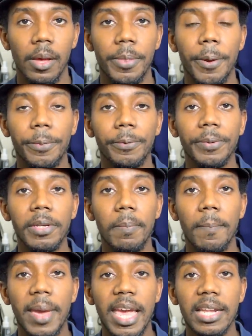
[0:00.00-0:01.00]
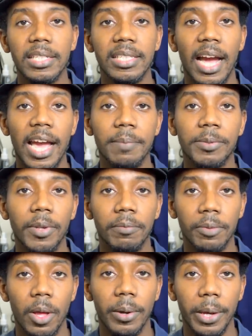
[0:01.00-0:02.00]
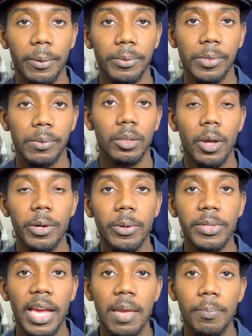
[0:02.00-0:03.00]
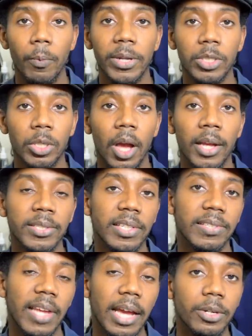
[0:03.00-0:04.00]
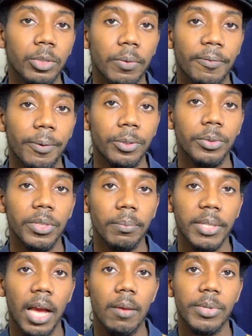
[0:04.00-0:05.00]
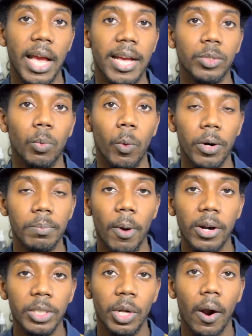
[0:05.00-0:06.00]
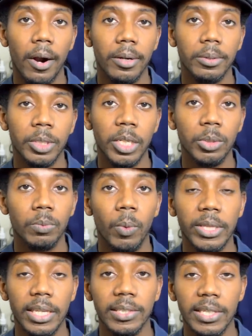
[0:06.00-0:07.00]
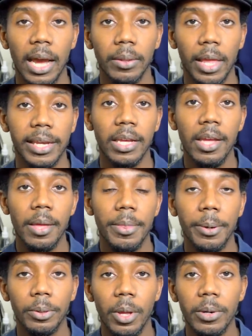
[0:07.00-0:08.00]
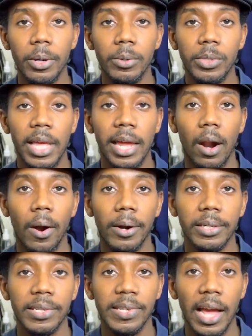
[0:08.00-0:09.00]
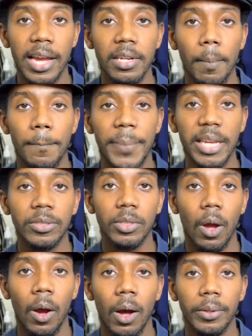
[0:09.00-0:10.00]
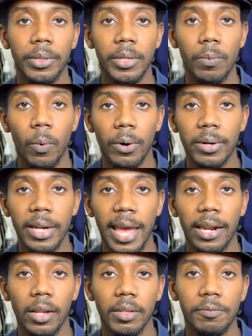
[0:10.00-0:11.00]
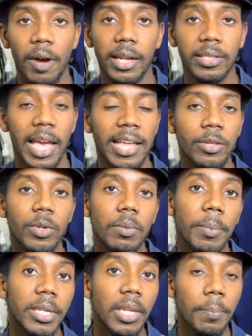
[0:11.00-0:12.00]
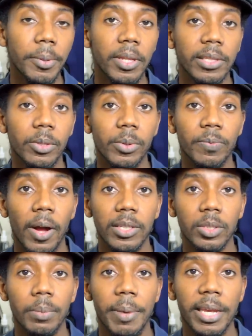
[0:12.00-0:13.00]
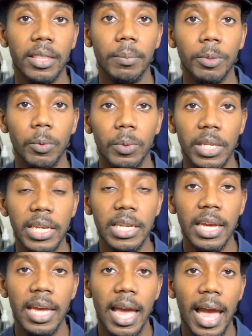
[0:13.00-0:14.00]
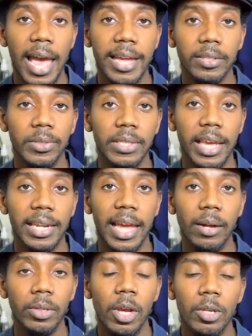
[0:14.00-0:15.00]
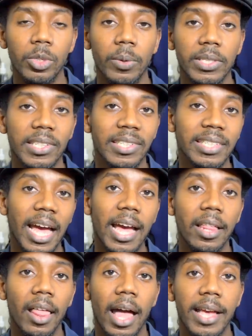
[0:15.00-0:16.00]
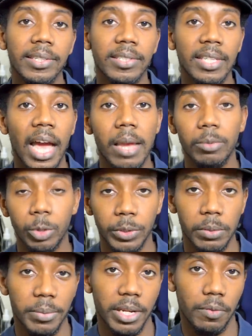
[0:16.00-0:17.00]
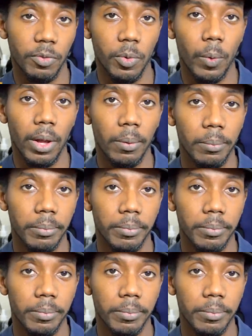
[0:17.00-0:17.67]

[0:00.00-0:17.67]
There are three main types of logos. Logo type, which us designers refer to sometimes as word marks, are just what they sound like. They're logos that are designed based on the word and on the fonts, and you can manipulate those fonts to make them unique and to stand out, so it's a stylized type treatment, if you will.